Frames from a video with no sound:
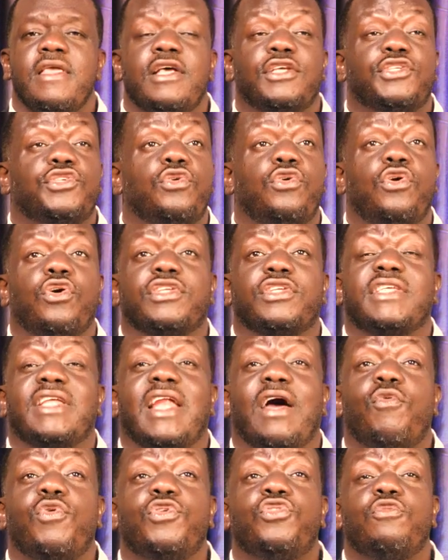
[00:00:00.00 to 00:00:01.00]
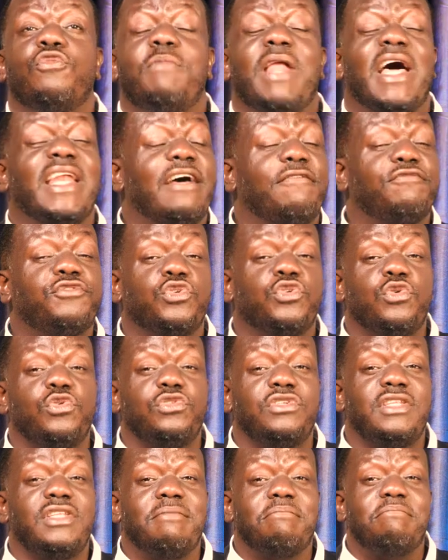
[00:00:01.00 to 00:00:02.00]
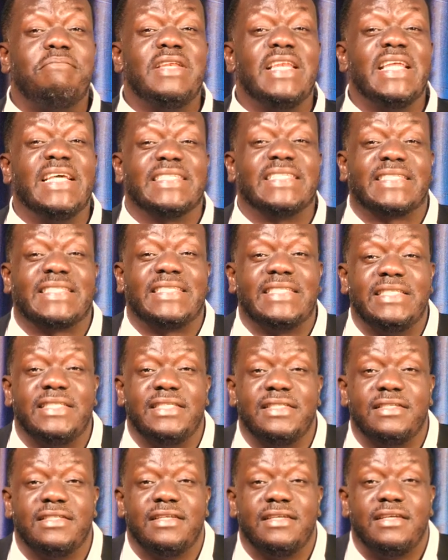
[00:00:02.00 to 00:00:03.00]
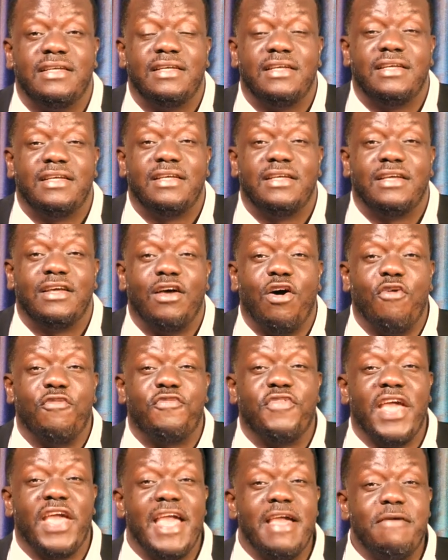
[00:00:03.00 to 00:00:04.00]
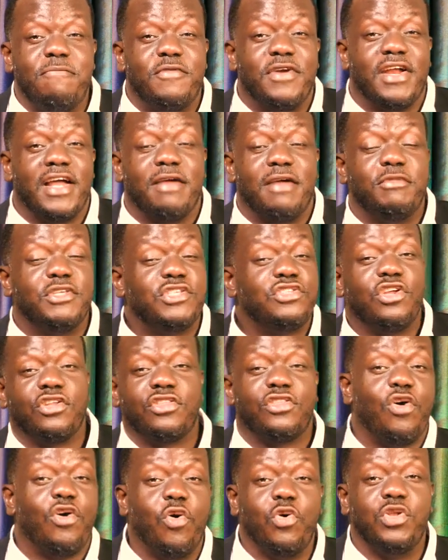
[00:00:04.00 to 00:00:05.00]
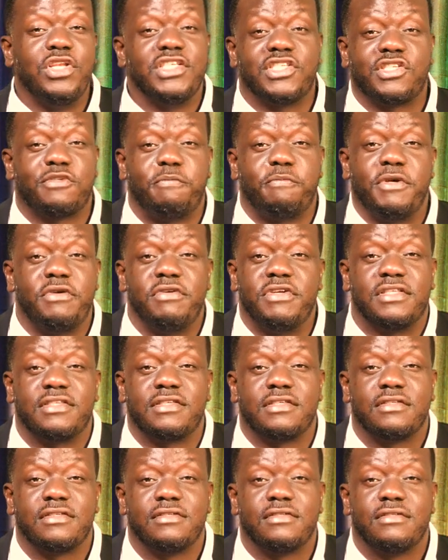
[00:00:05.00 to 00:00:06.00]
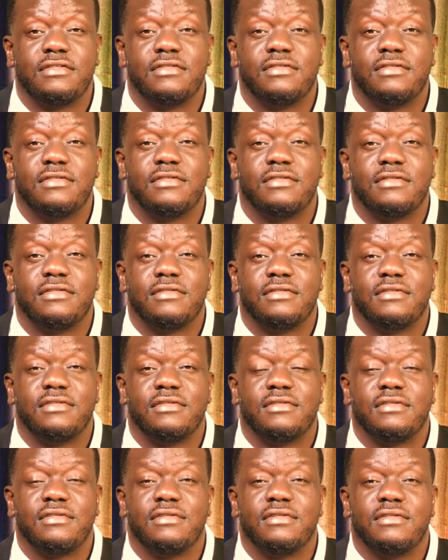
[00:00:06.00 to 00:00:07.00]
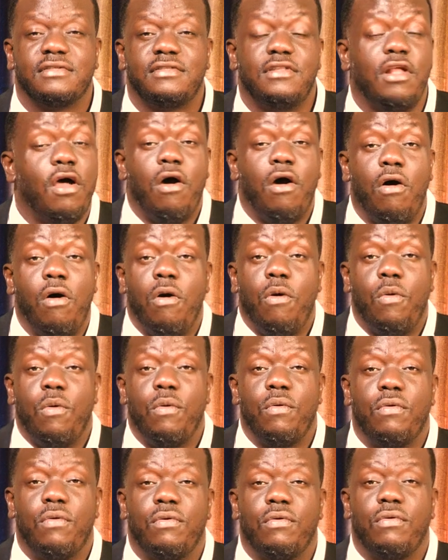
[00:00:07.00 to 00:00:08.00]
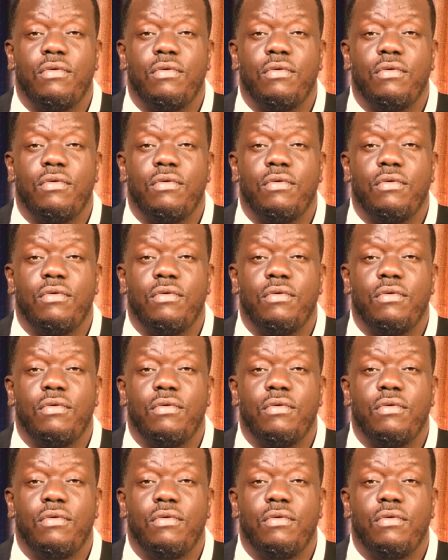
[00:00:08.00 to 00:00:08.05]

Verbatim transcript: So God said, I want to, and I've told you the blessing of Abraham is not the Holy Spirit. No.